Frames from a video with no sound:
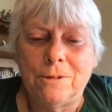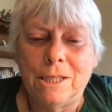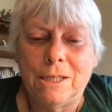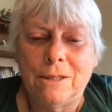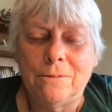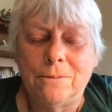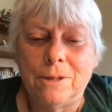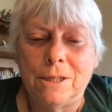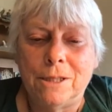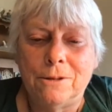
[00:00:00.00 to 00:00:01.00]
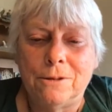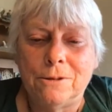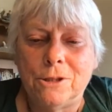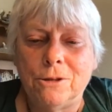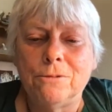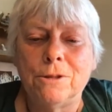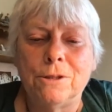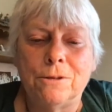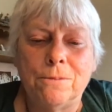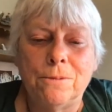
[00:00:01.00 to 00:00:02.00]
you know, what your children
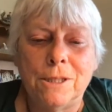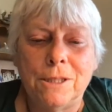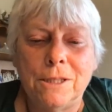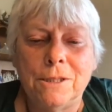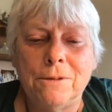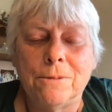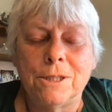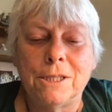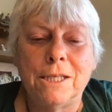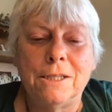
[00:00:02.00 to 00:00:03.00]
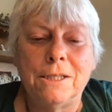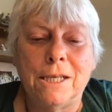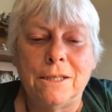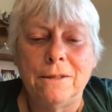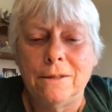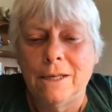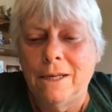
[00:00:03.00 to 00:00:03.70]
or what it is you want to get done.